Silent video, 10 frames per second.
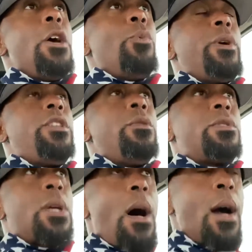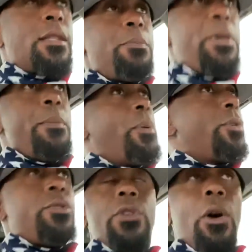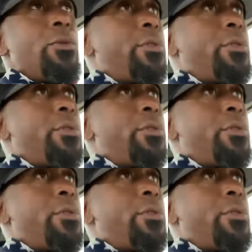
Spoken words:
when you talk to people, don't